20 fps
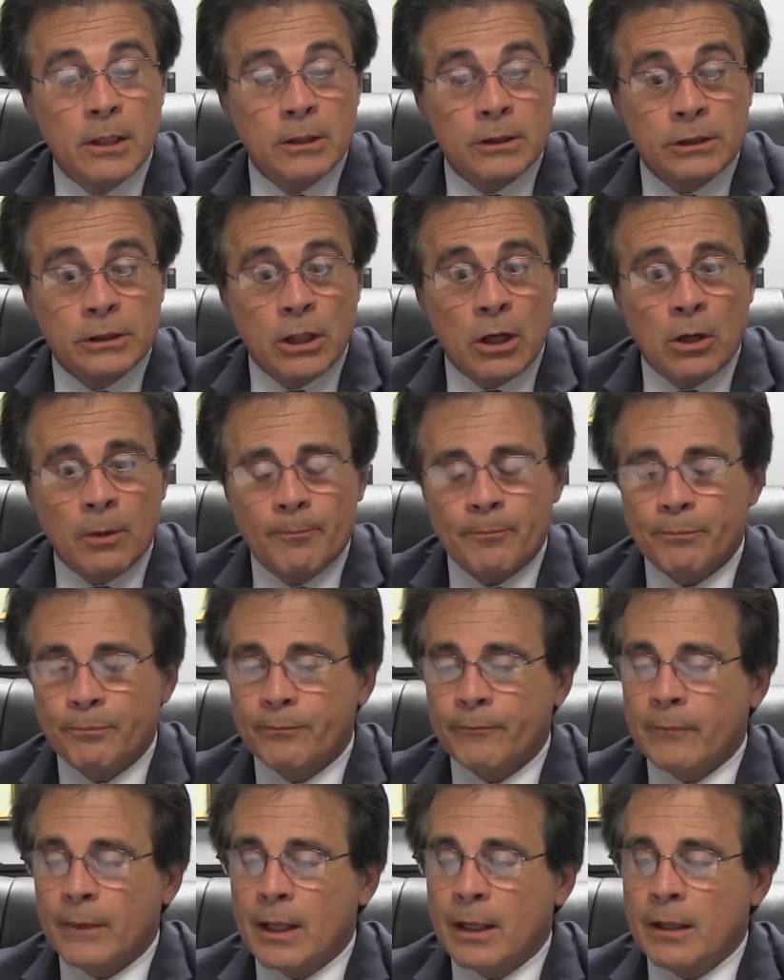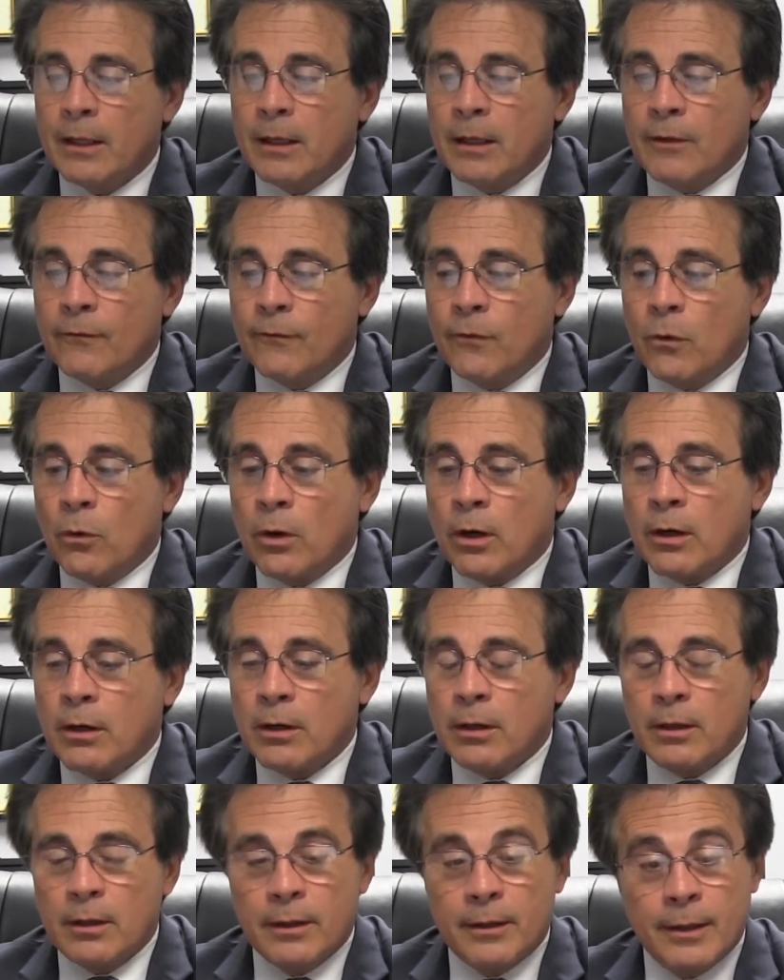So,
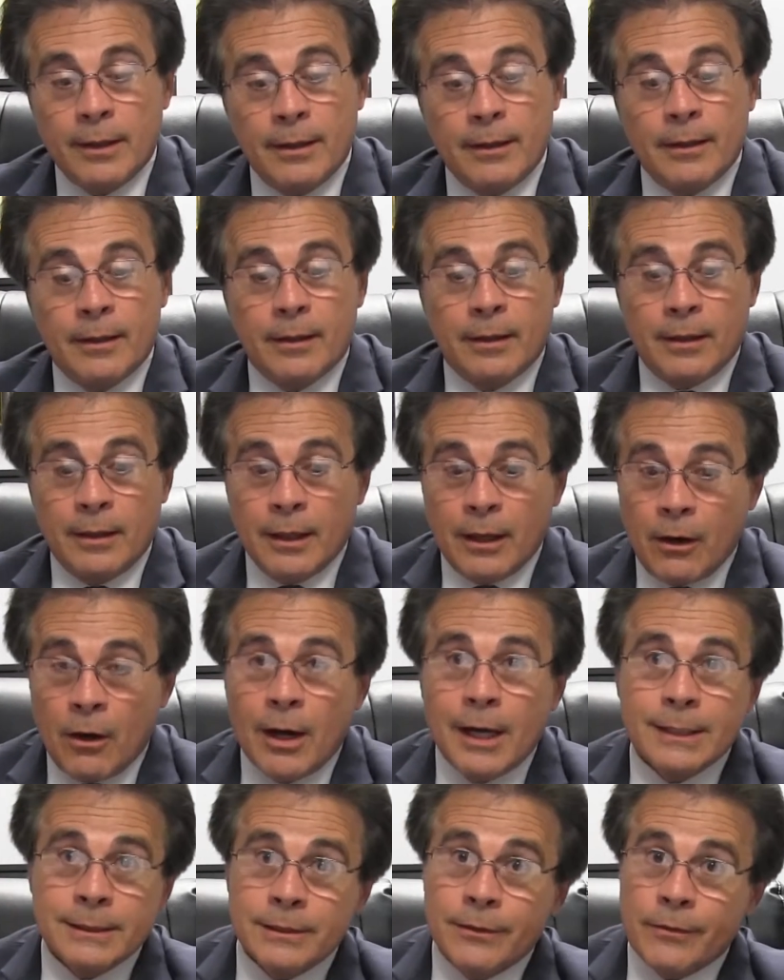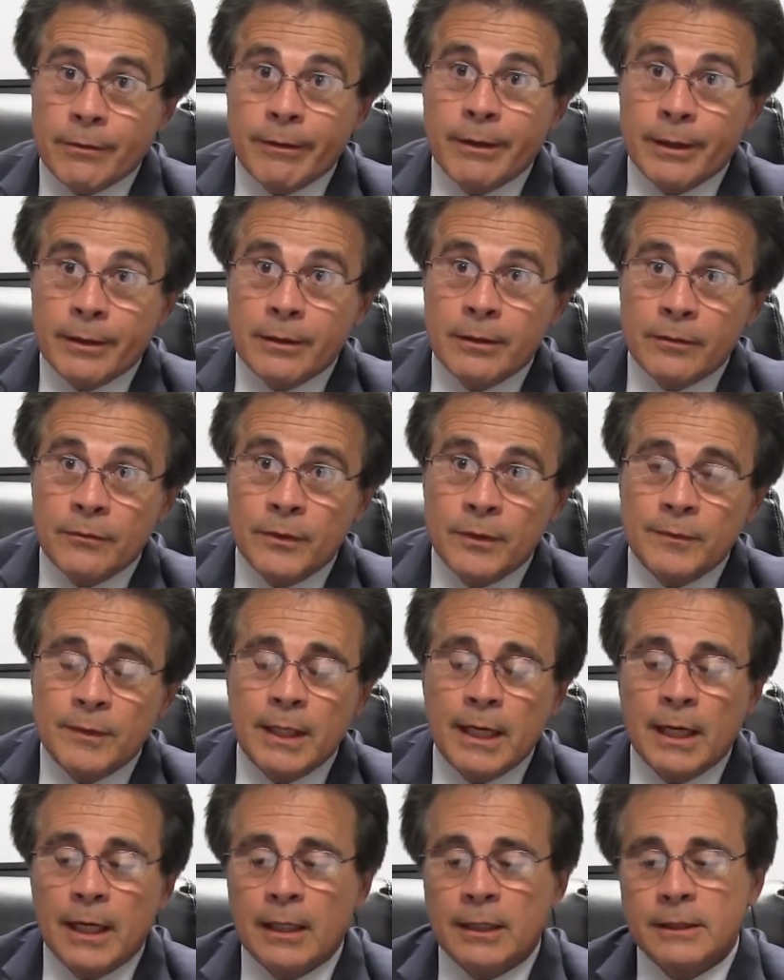for the cost of
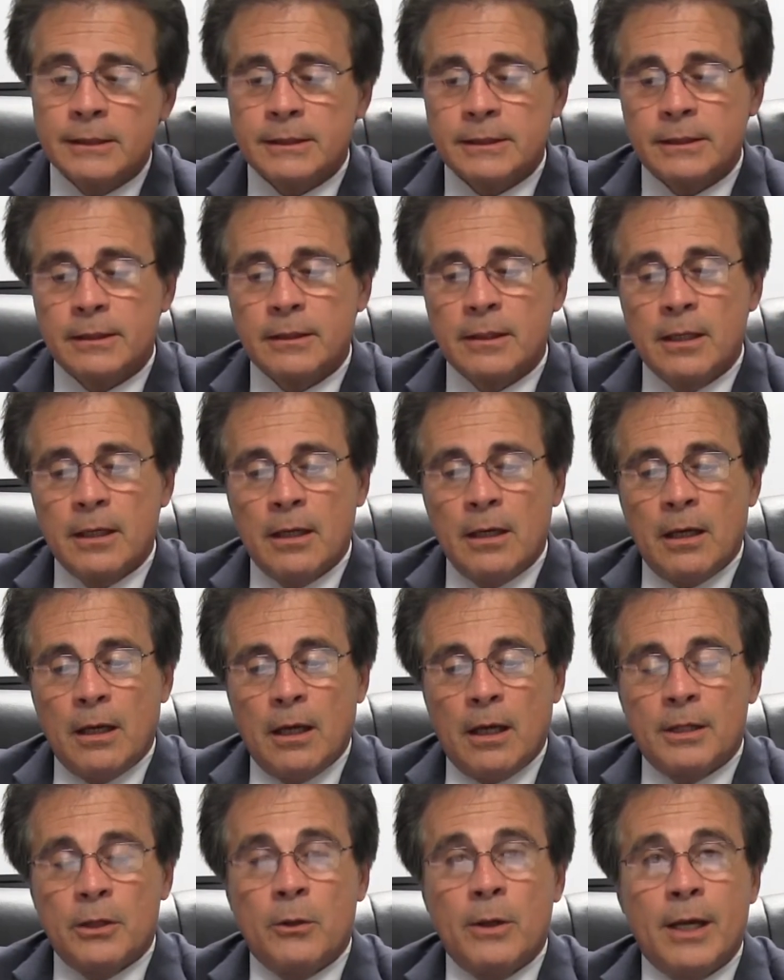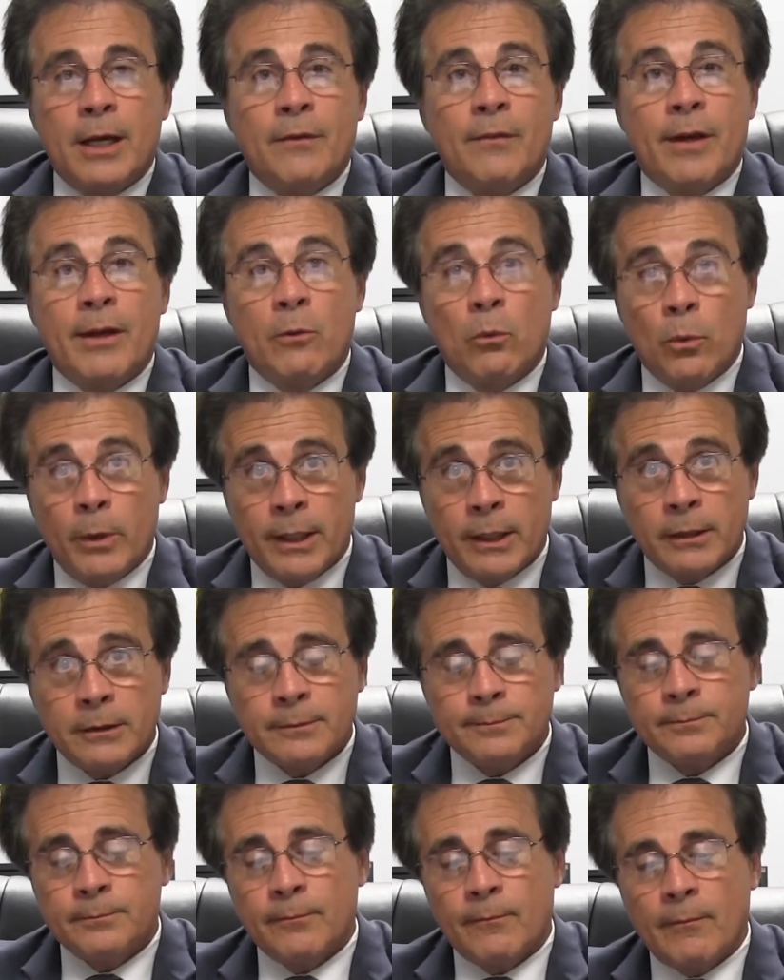$350, you have a
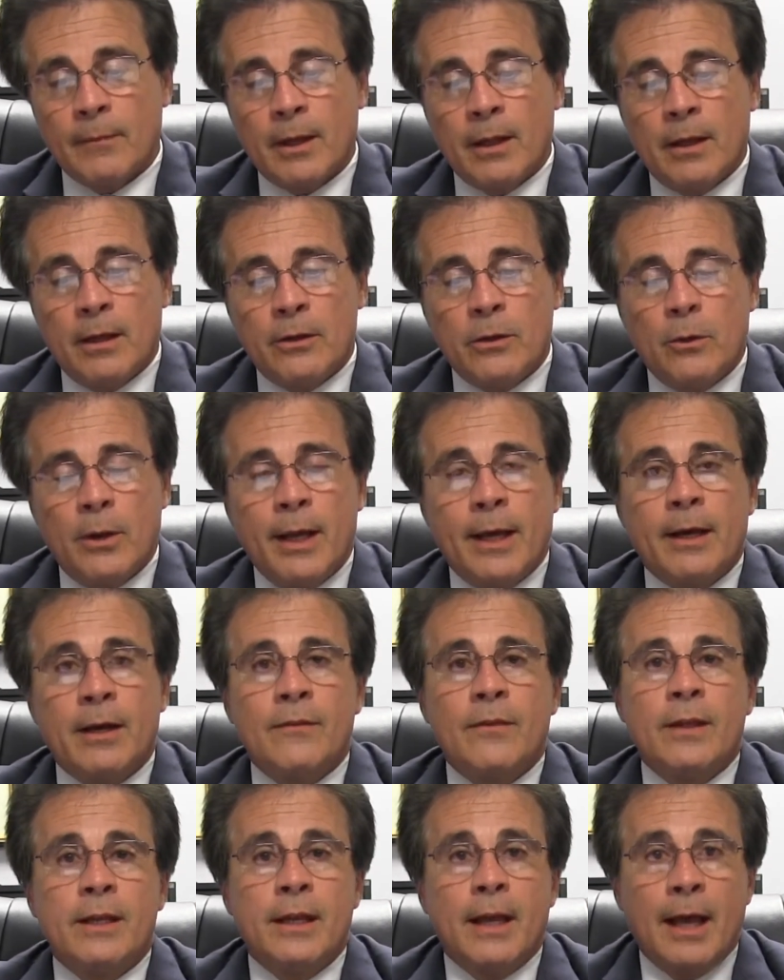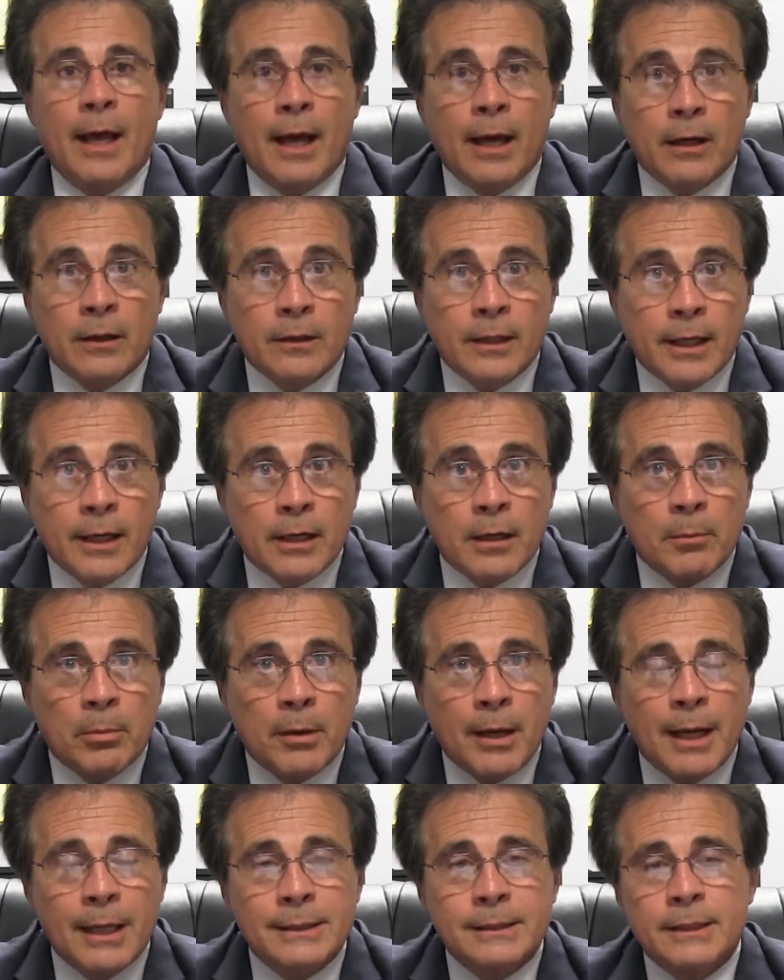will, you have the healthcare
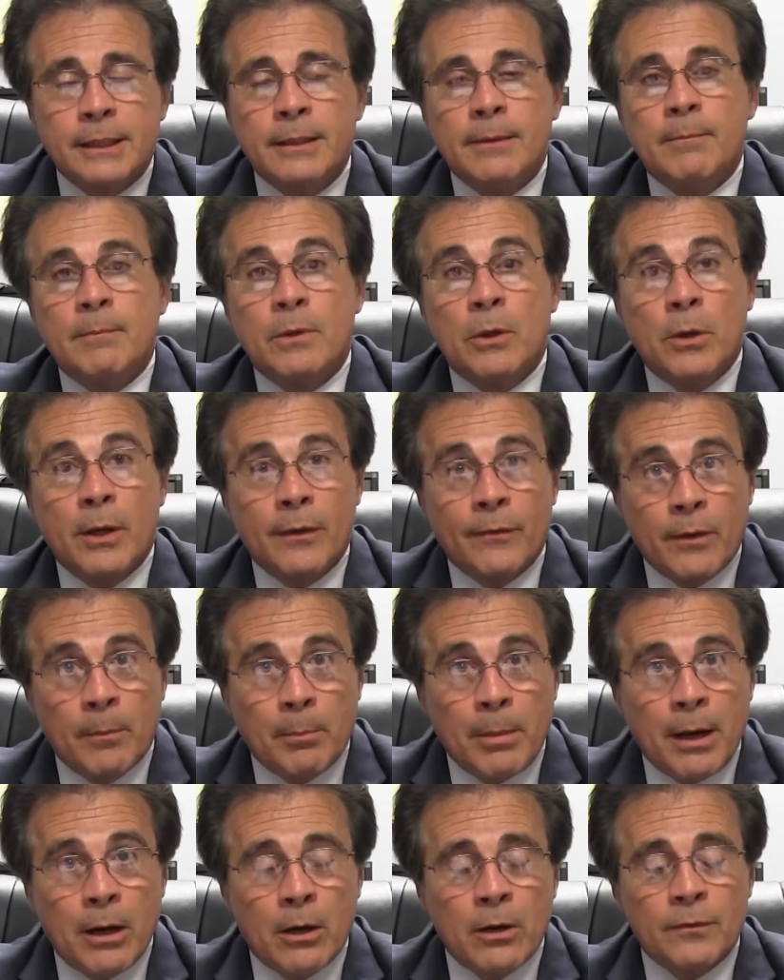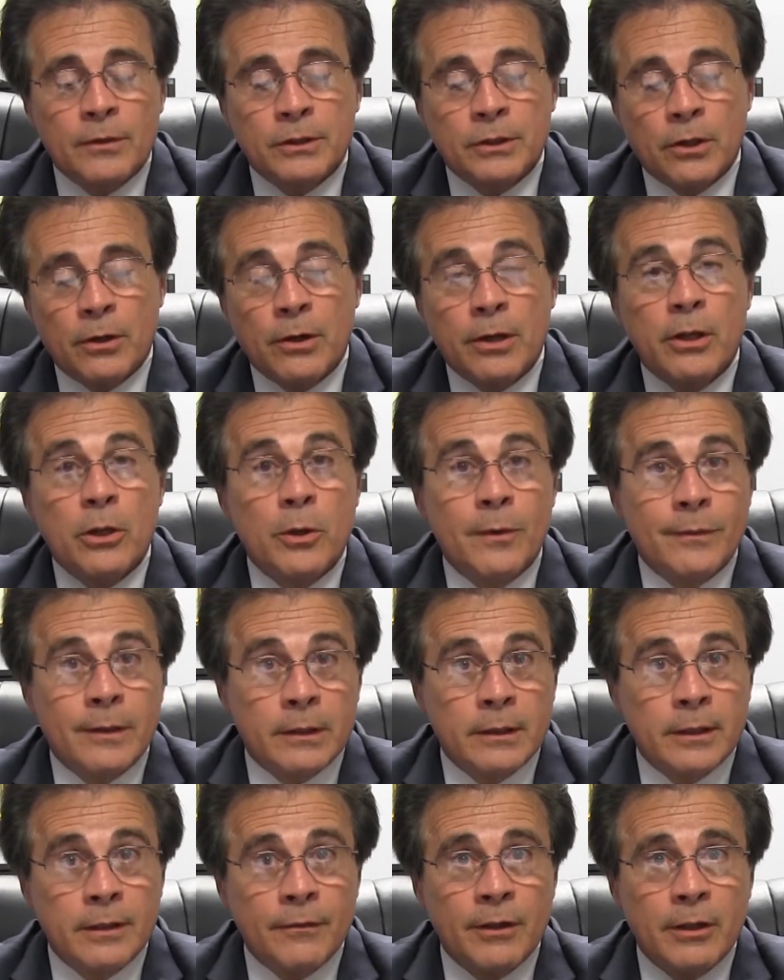proxy, you have the power of attorney, you have the
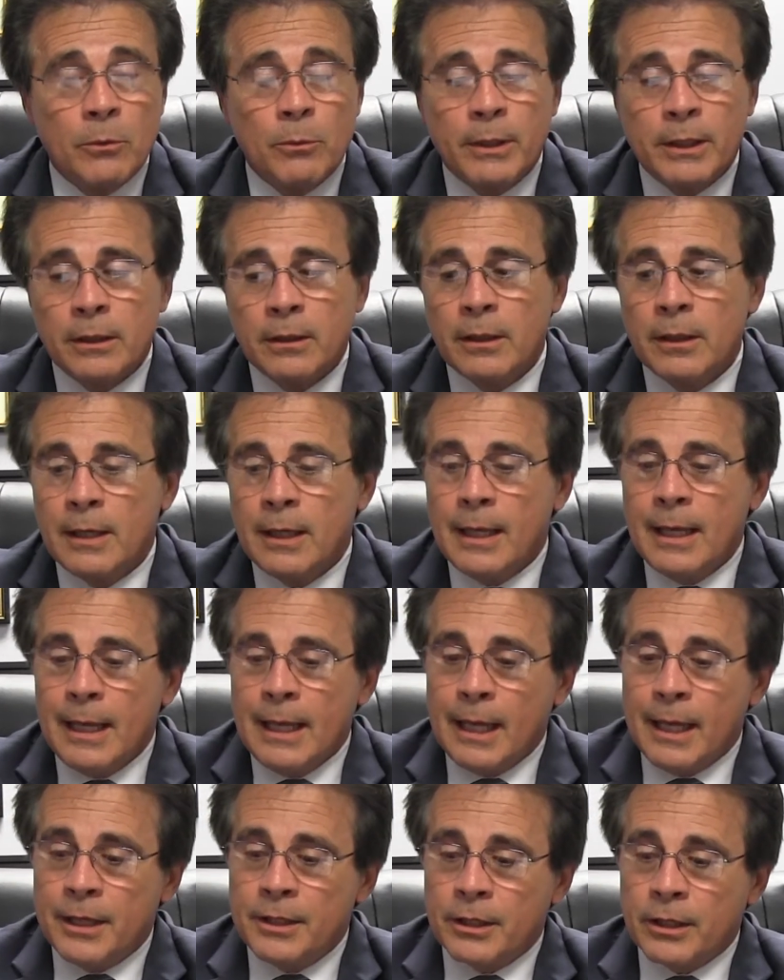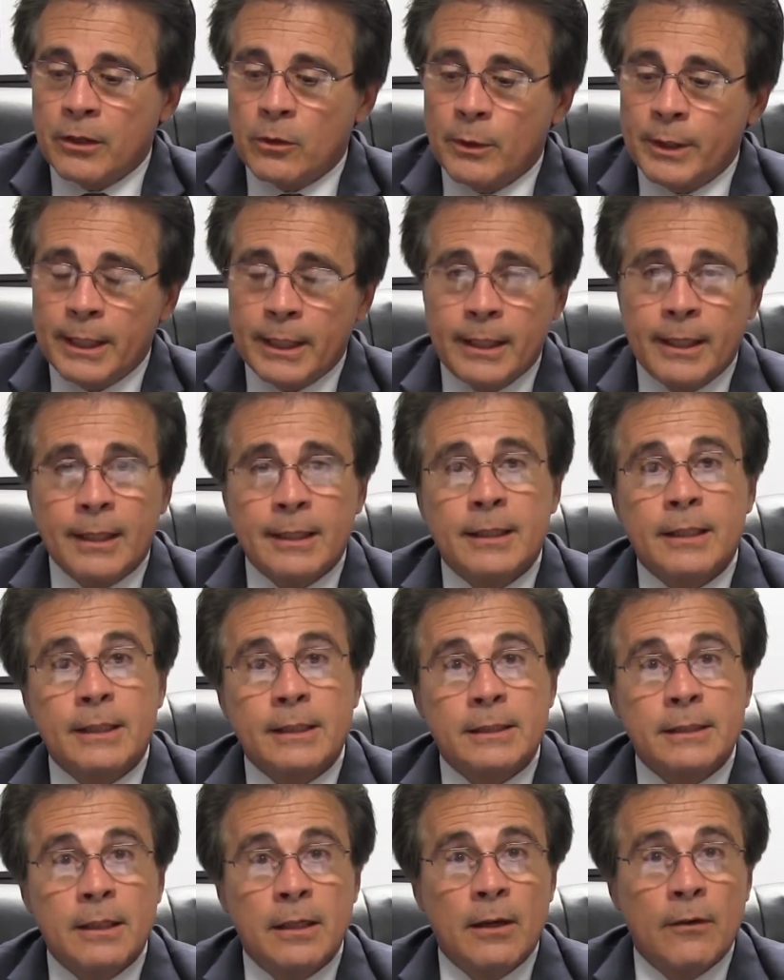living will, and you're going to get
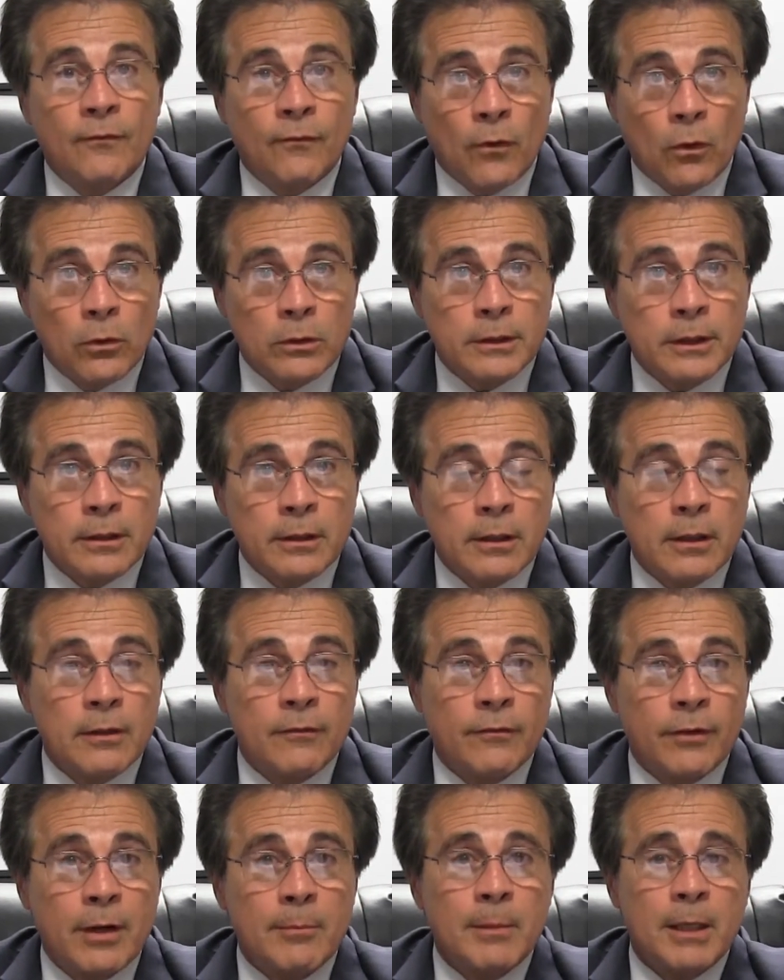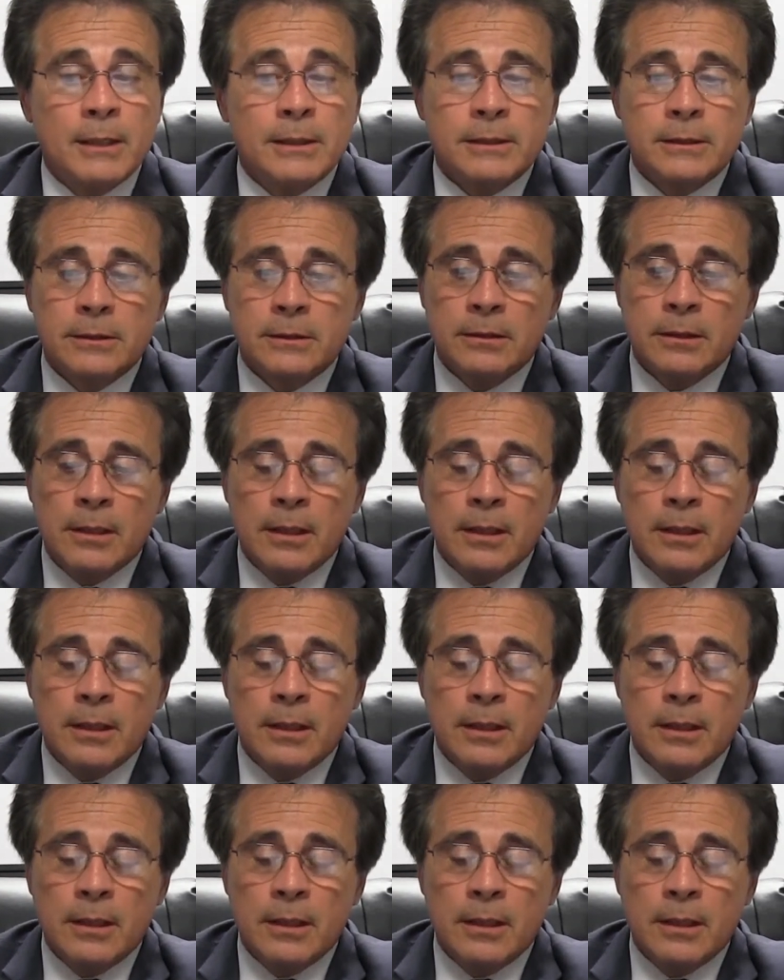this folder from us